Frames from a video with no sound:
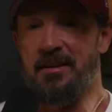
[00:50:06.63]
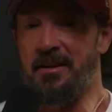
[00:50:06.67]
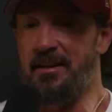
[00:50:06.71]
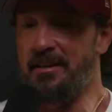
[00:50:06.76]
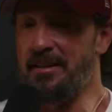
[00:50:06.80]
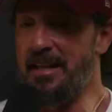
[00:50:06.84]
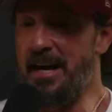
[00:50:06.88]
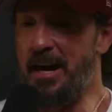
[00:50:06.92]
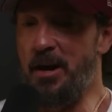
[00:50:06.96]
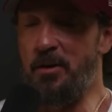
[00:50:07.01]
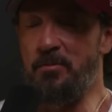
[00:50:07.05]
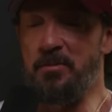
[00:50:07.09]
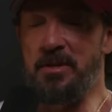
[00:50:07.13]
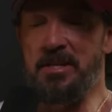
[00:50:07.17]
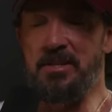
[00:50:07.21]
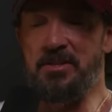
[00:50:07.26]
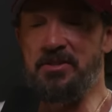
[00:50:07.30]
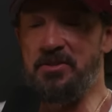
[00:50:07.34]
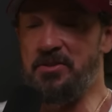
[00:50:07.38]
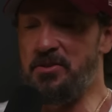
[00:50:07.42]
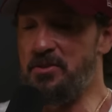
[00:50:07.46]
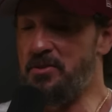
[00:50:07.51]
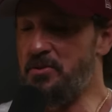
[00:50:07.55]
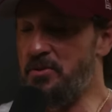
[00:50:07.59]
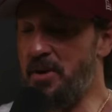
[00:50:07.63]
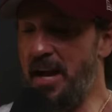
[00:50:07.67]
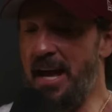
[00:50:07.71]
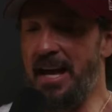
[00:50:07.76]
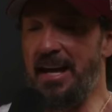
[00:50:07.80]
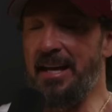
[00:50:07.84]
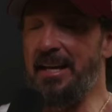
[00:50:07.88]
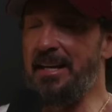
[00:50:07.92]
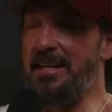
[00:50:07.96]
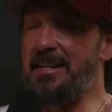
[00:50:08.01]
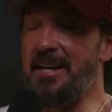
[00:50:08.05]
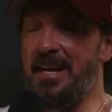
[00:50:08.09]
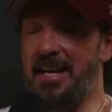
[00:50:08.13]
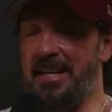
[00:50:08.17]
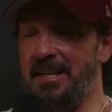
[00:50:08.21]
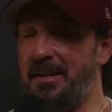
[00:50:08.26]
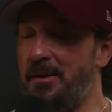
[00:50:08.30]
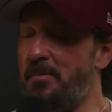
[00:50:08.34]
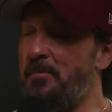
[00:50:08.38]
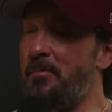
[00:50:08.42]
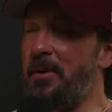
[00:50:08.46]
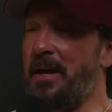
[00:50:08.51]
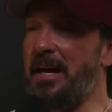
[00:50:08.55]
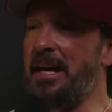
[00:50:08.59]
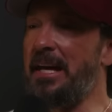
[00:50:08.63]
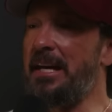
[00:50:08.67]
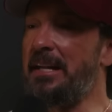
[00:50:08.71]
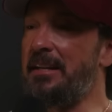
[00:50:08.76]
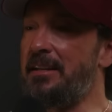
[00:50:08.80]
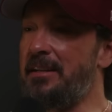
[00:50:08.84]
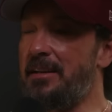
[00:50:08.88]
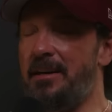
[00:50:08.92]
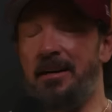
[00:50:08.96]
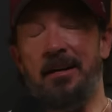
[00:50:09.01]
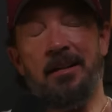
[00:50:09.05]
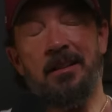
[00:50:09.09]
allow me to aid and abet